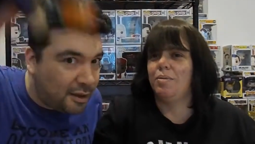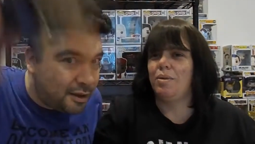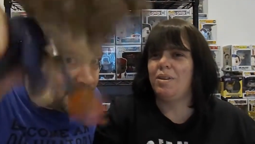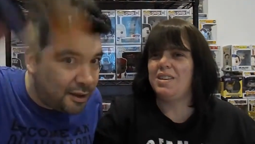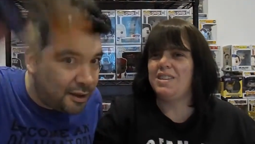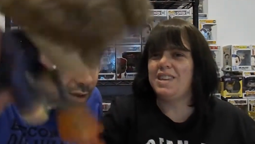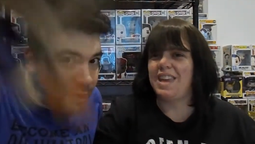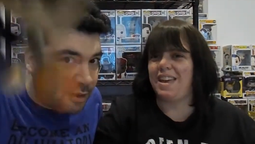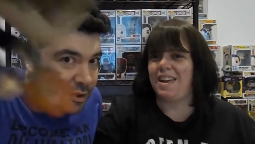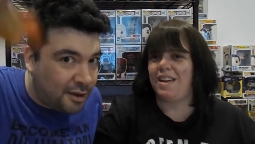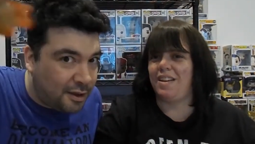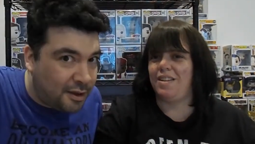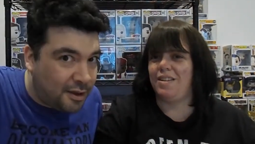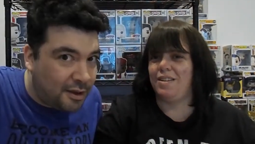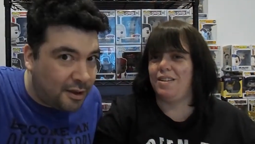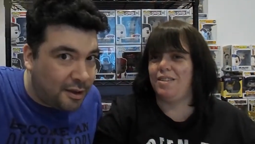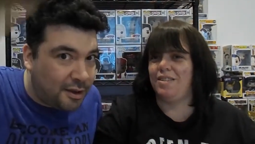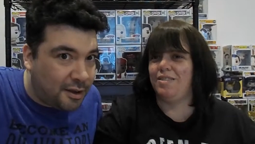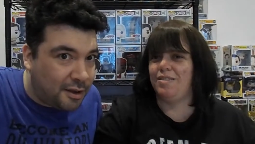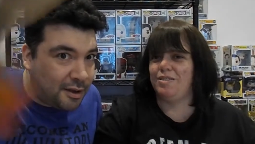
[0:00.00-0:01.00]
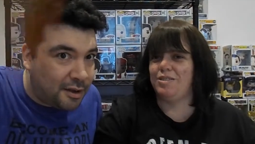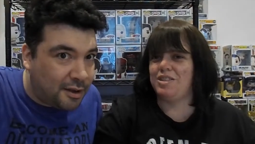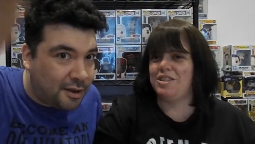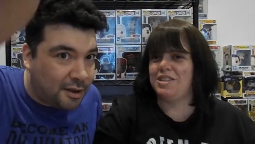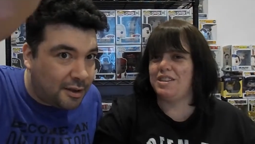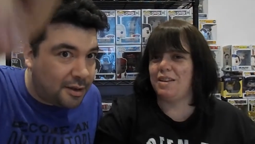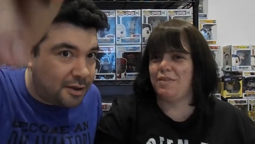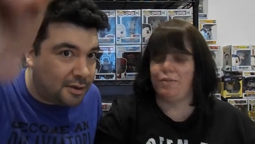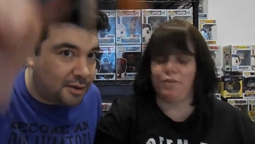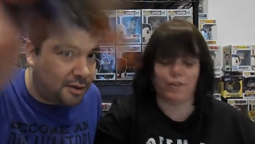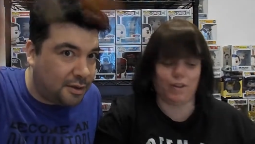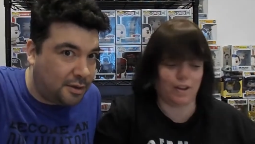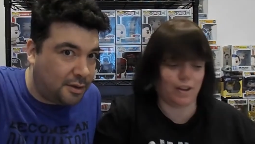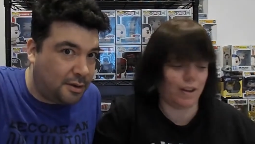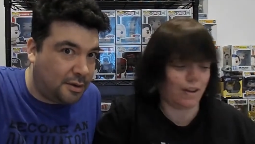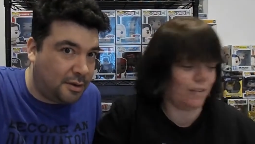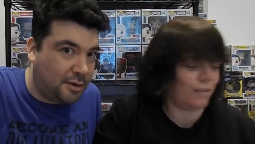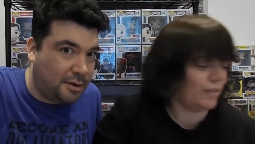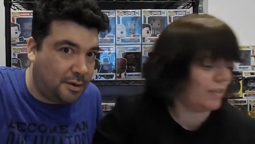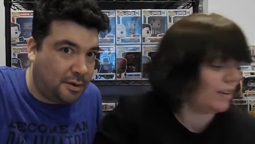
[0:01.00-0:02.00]
Speaker 1: what is it? But it said fall
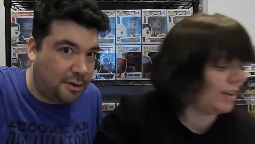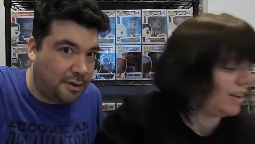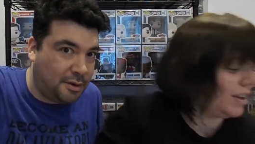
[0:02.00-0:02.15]
off.